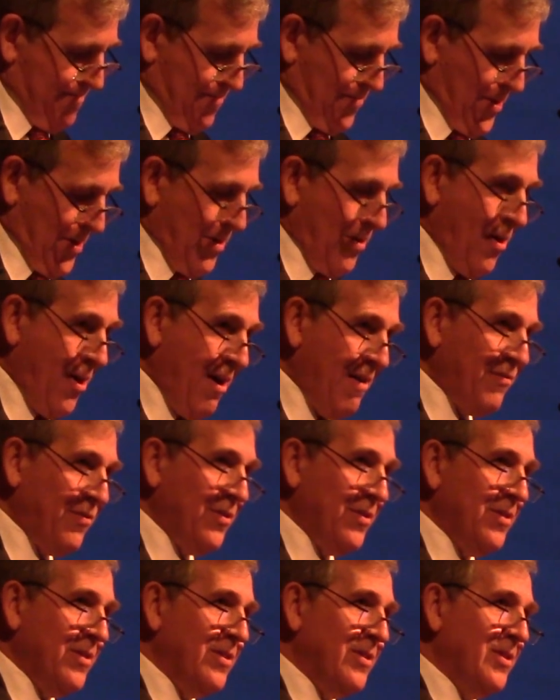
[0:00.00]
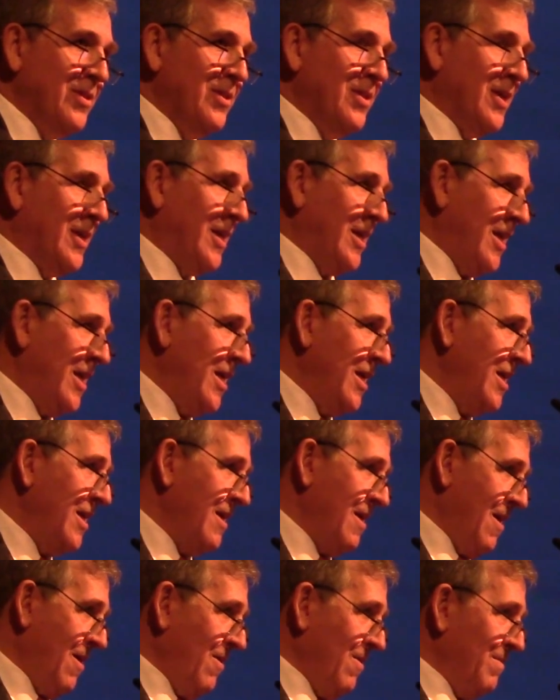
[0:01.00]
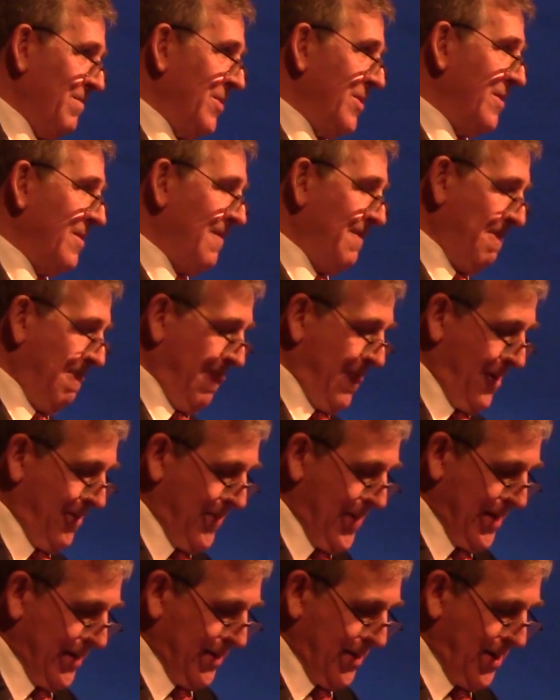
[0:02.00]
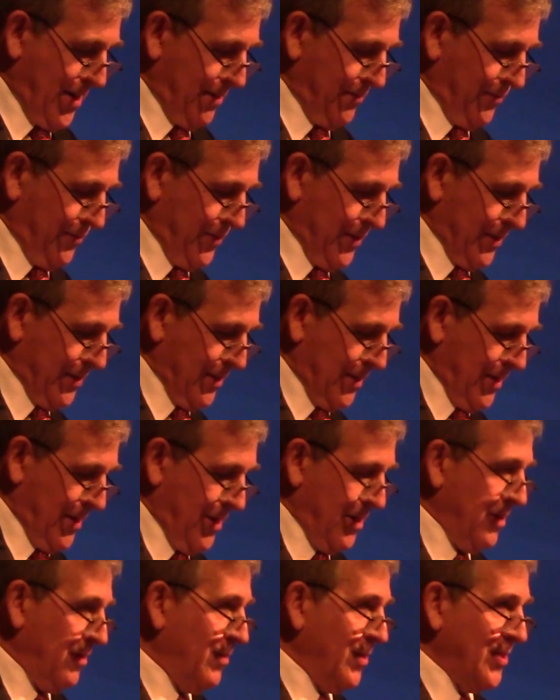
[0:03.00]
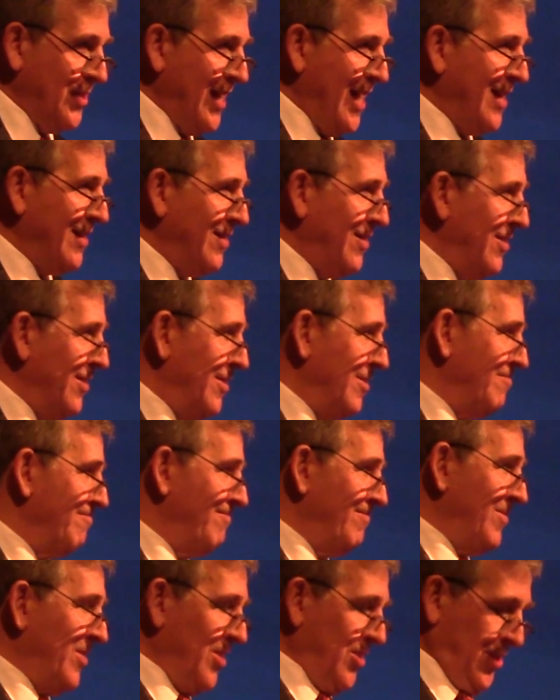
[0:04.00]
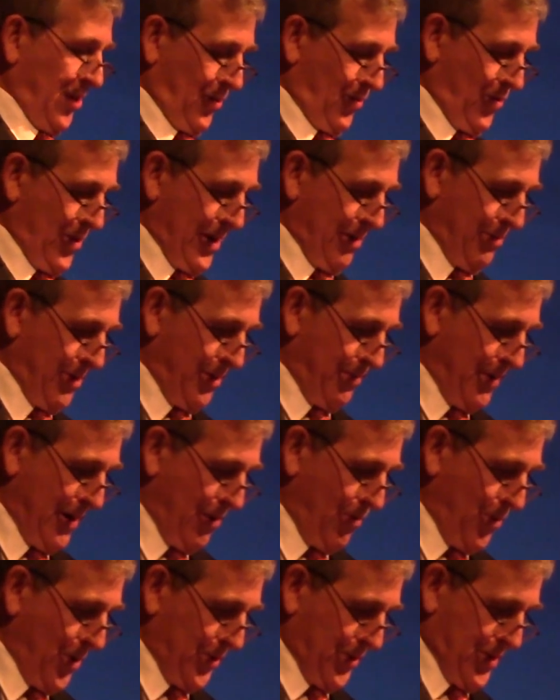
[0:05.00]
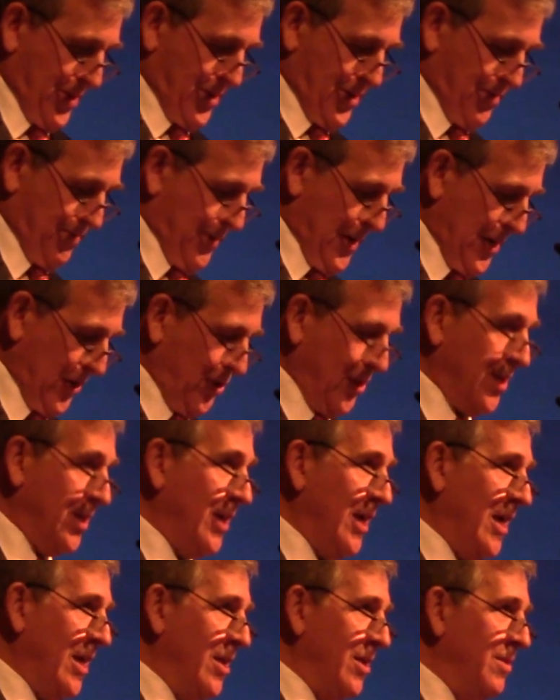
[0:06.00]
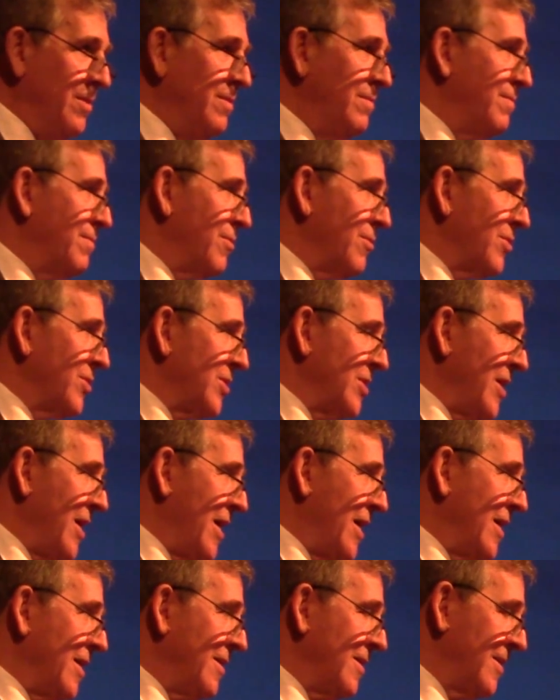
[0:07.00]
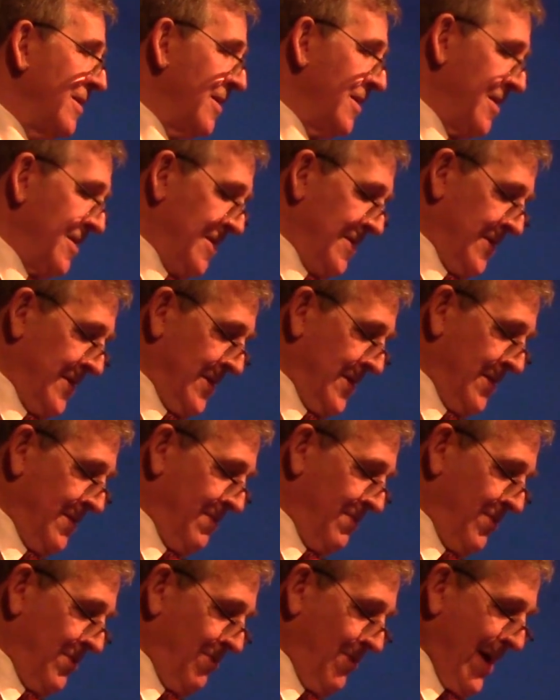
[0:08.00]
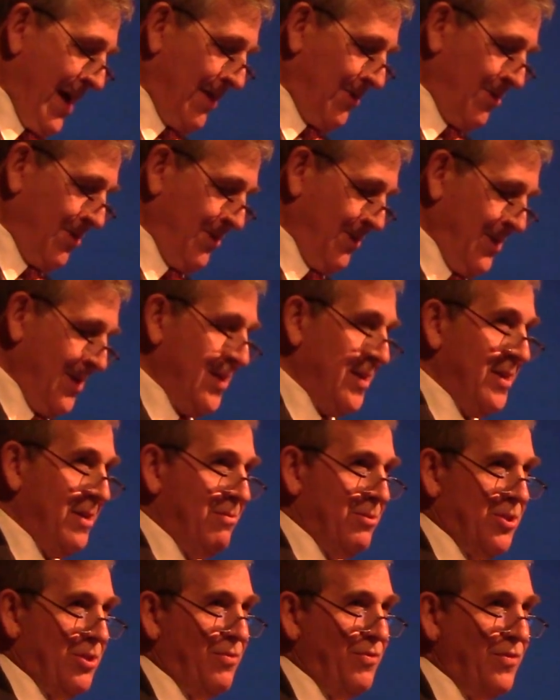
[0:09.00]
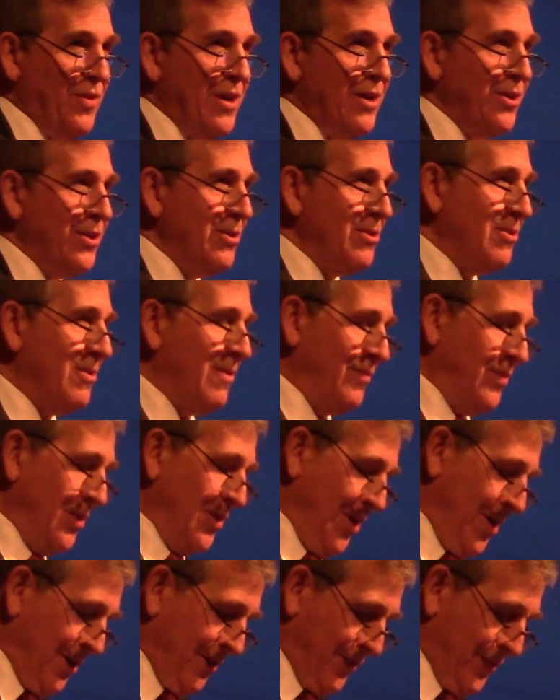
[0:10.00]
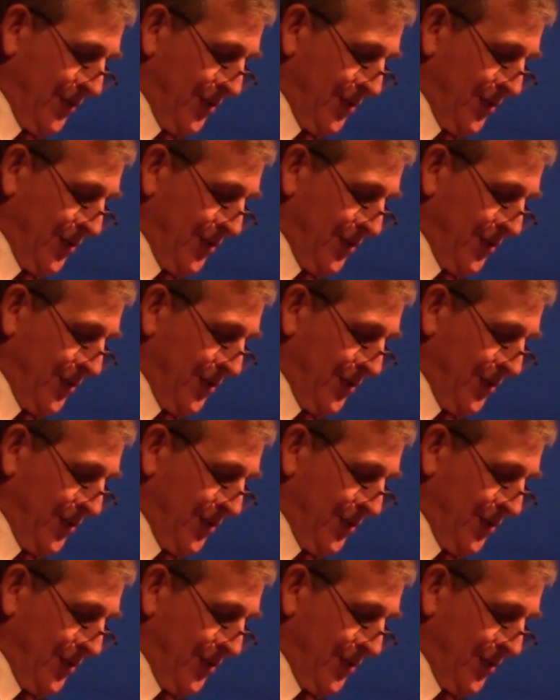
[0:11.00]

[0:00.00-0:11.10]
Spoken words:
Well, often the key element of that conflict was not the disagreement about what the patient needed per se, but rather it was the failure of the young